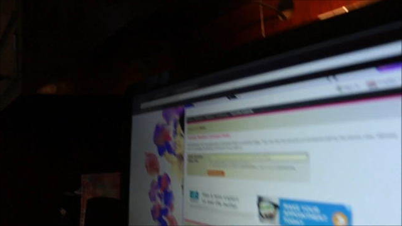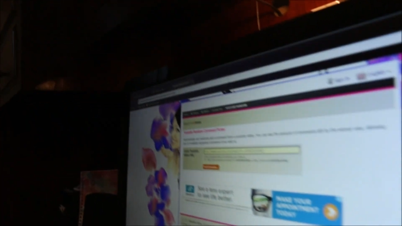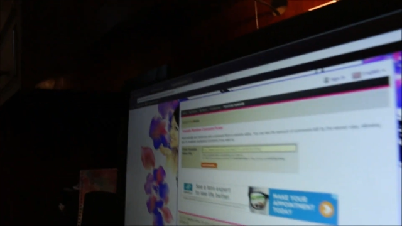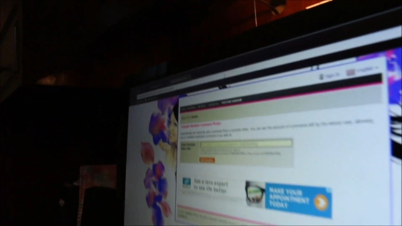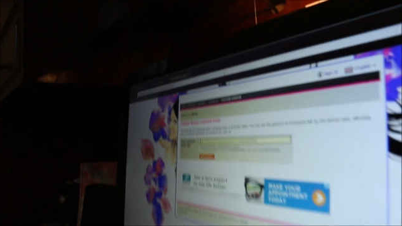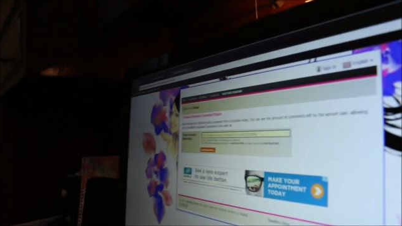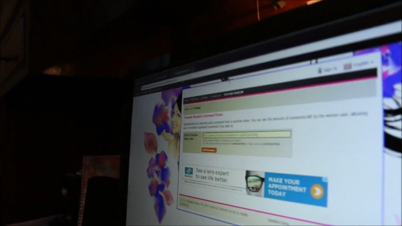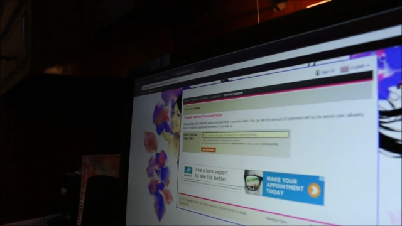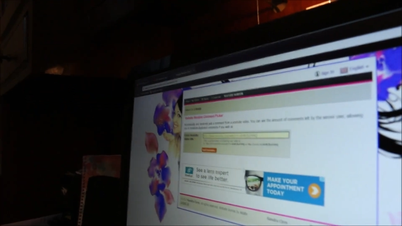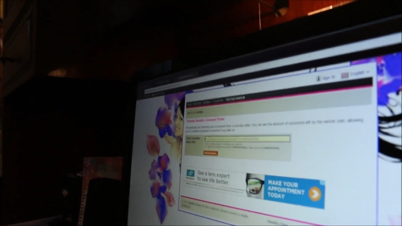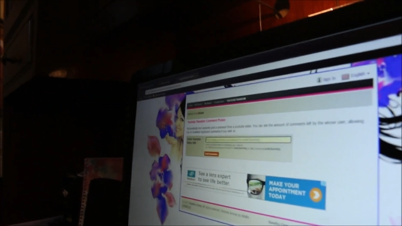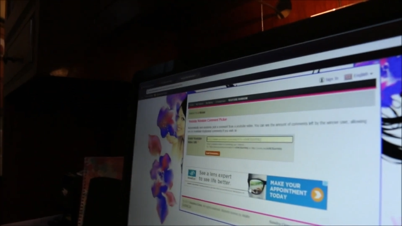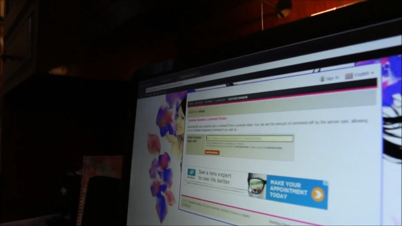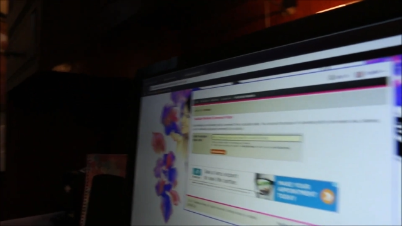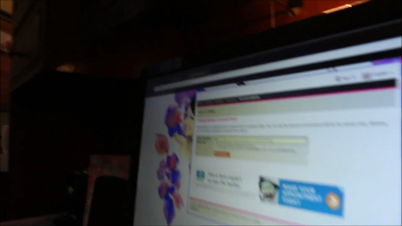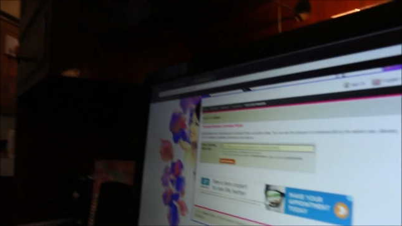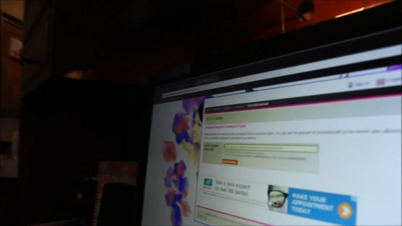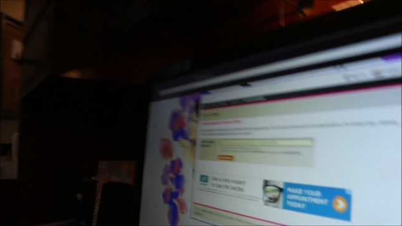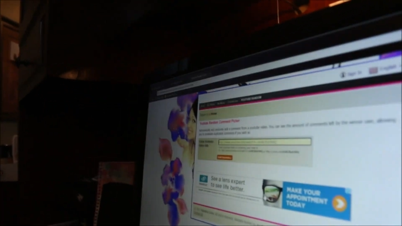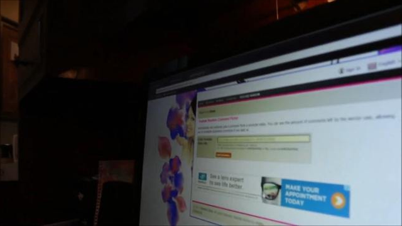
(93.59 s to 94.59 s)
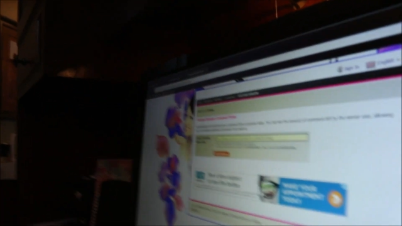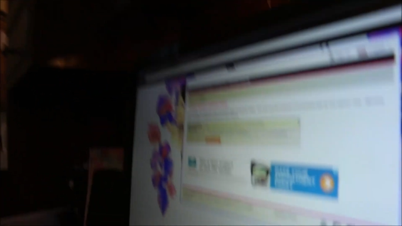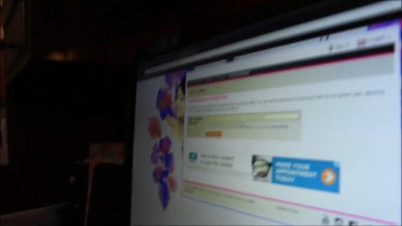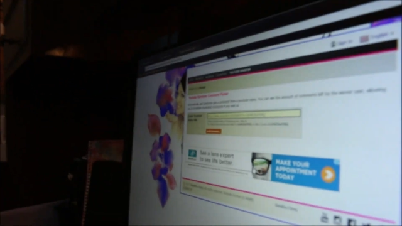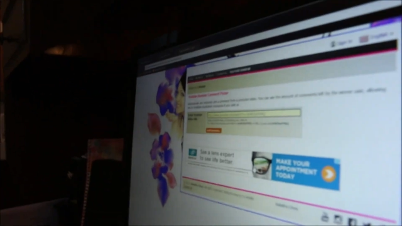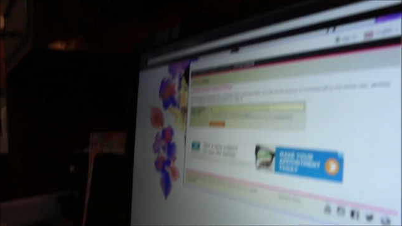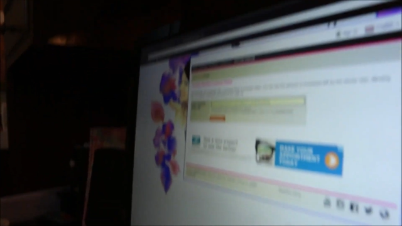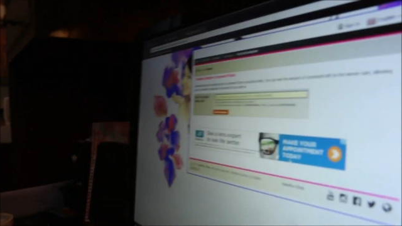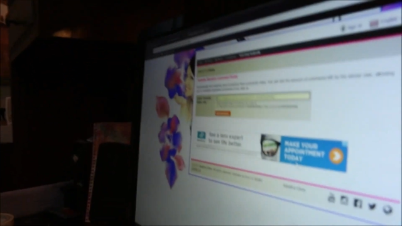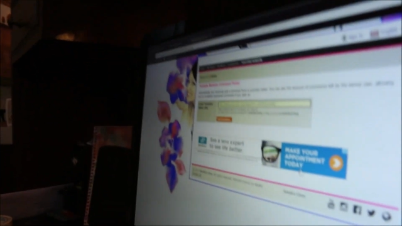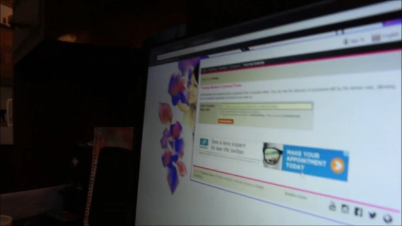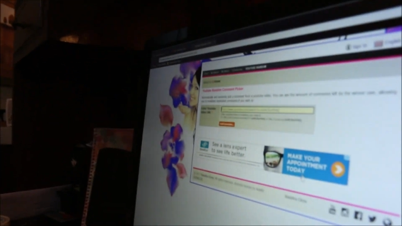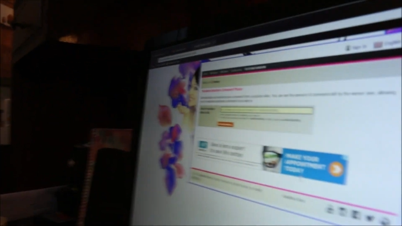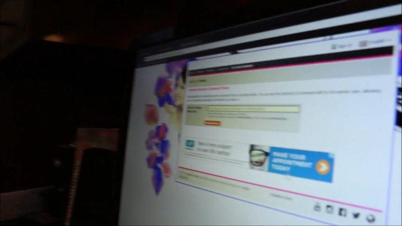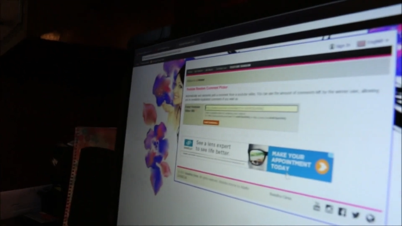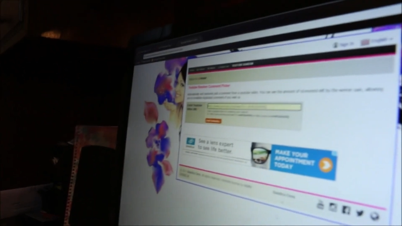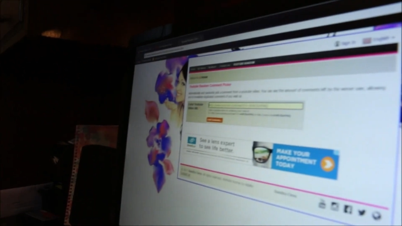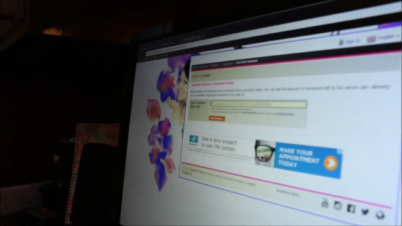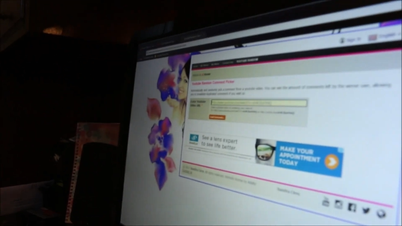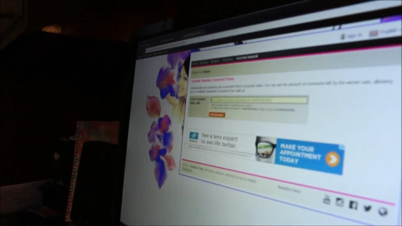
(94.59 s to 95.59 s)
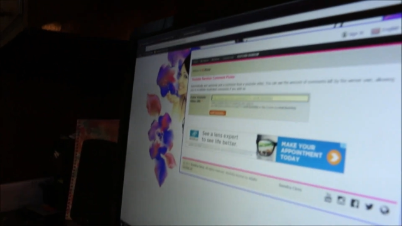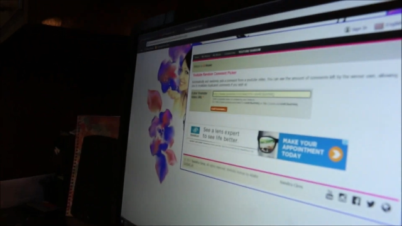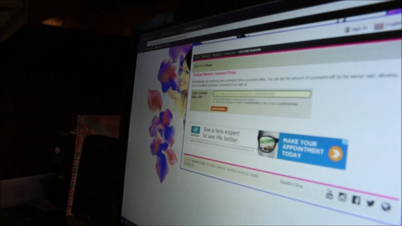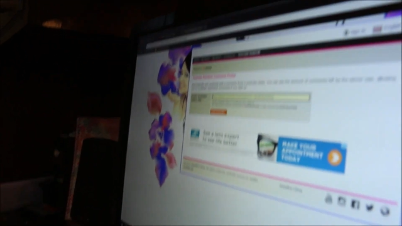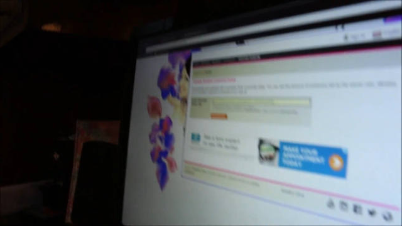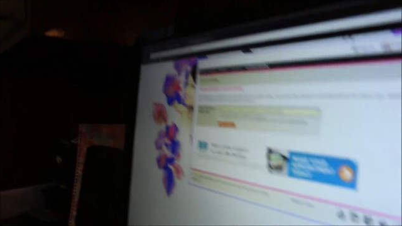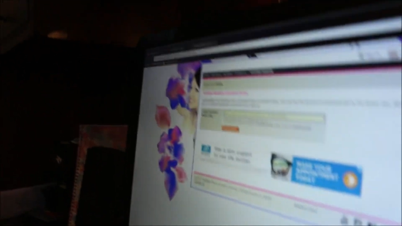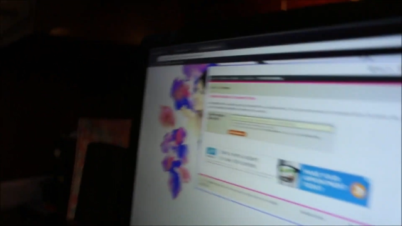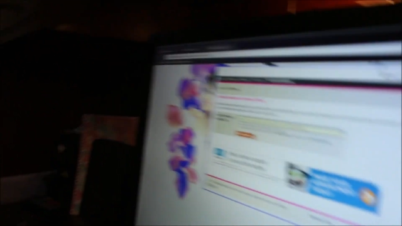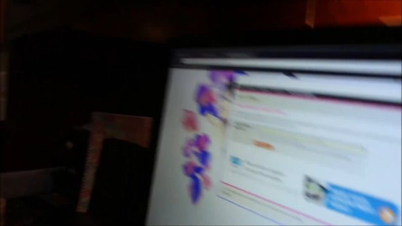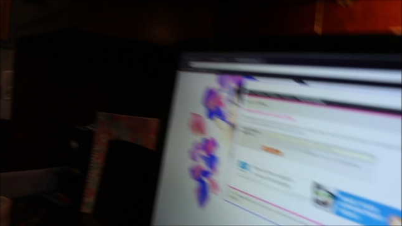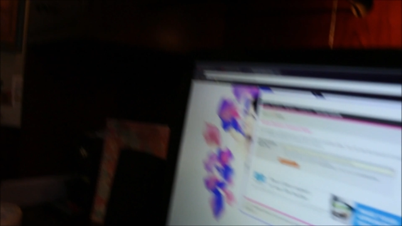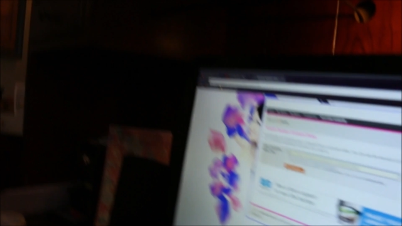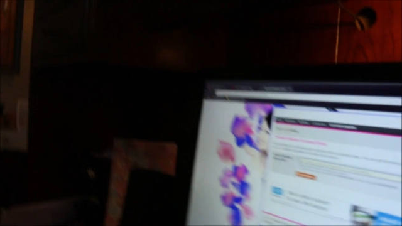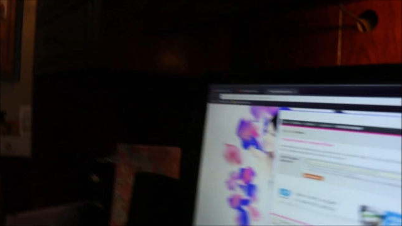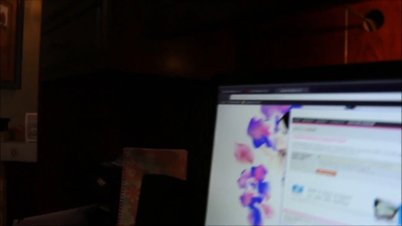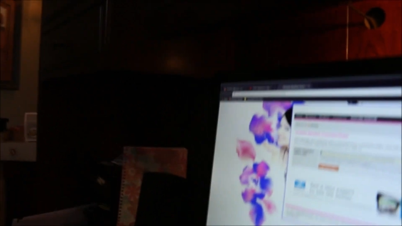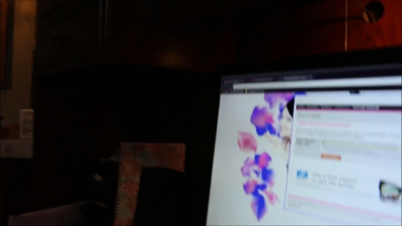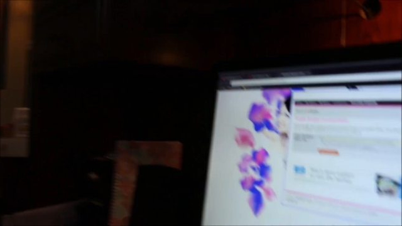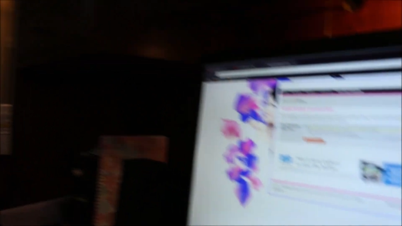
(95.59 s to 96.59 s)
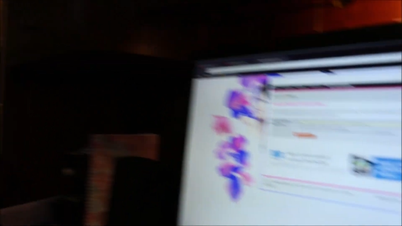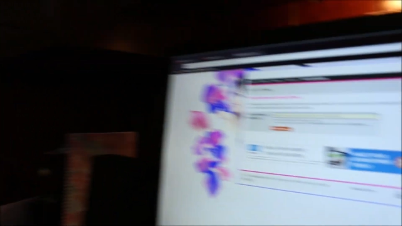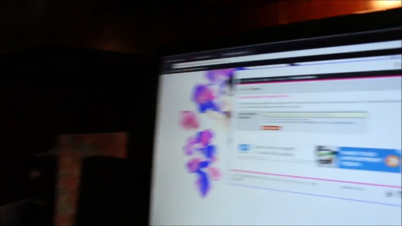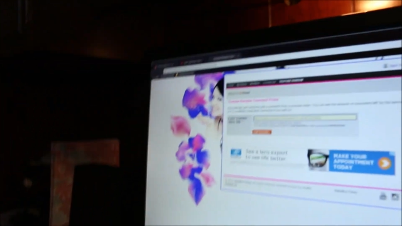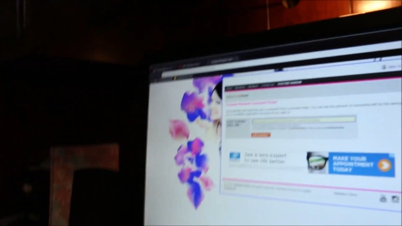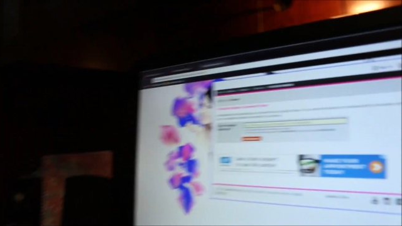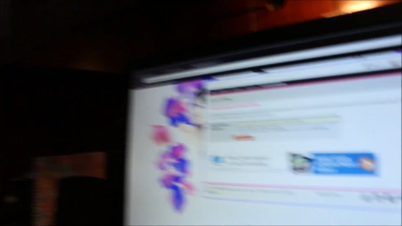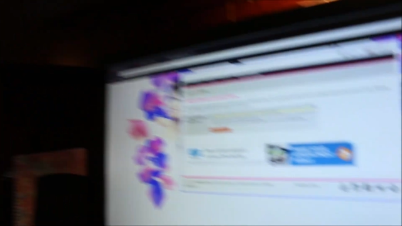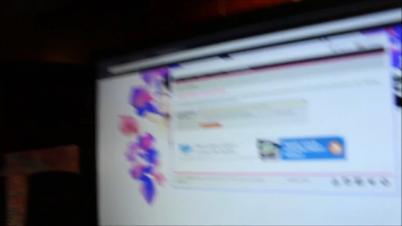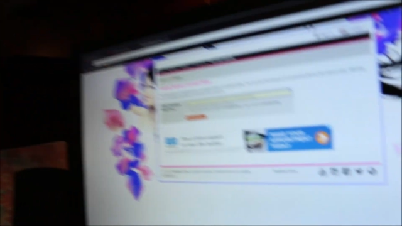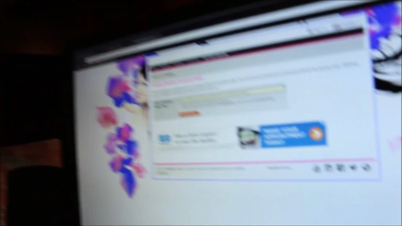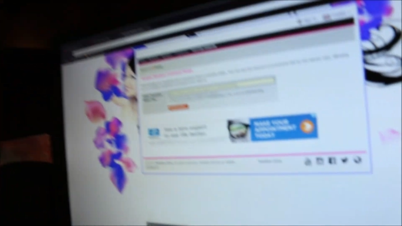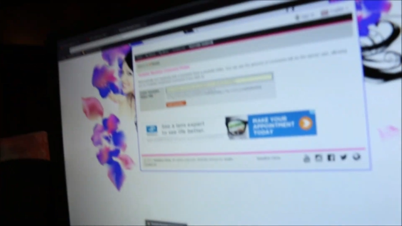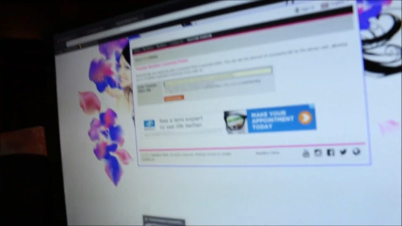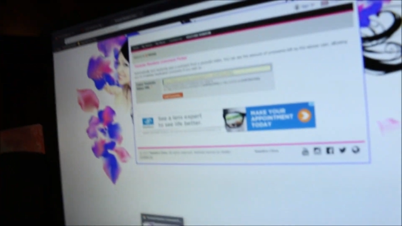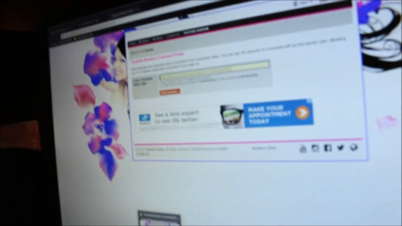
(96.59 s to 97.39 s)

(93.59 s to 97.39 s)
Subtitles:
Nobody's mouth can be seen.